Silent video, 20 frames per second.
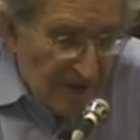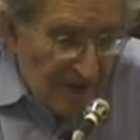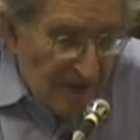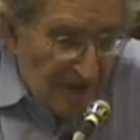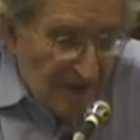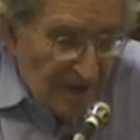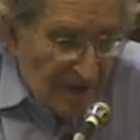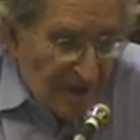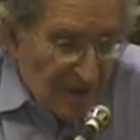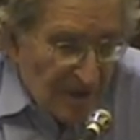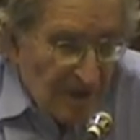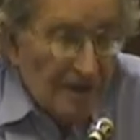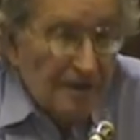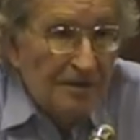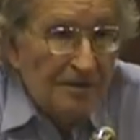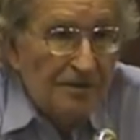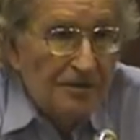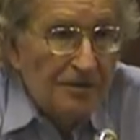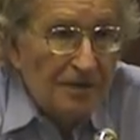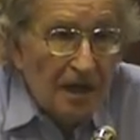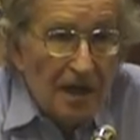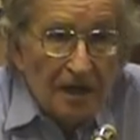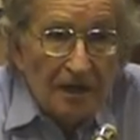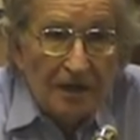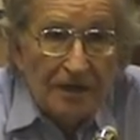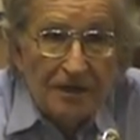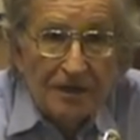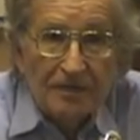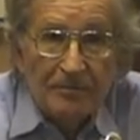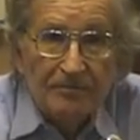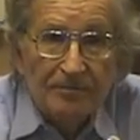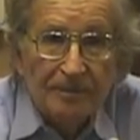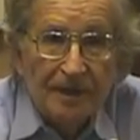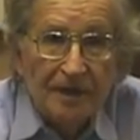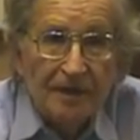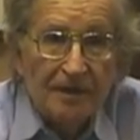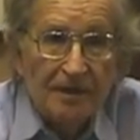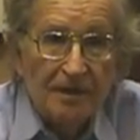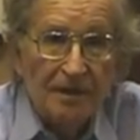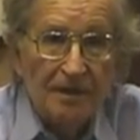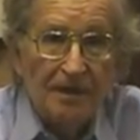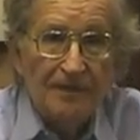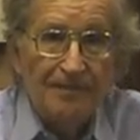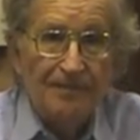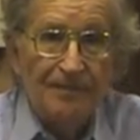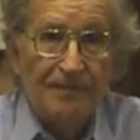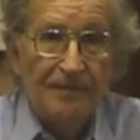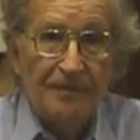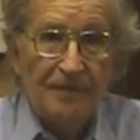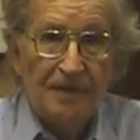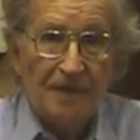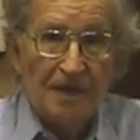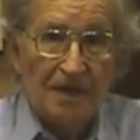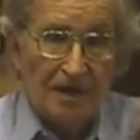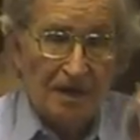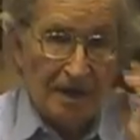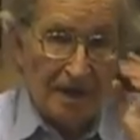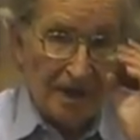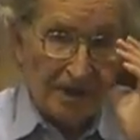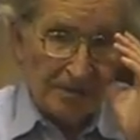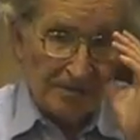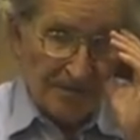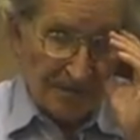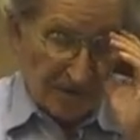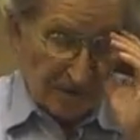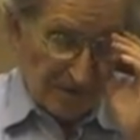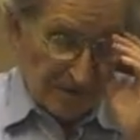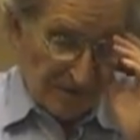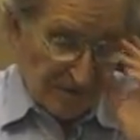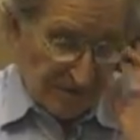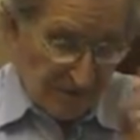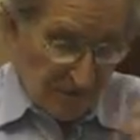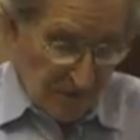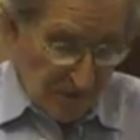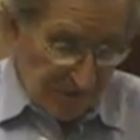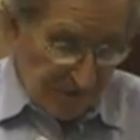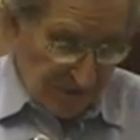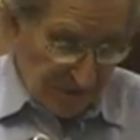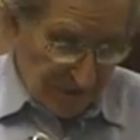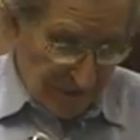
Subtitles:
Scholarship and experts also agreed.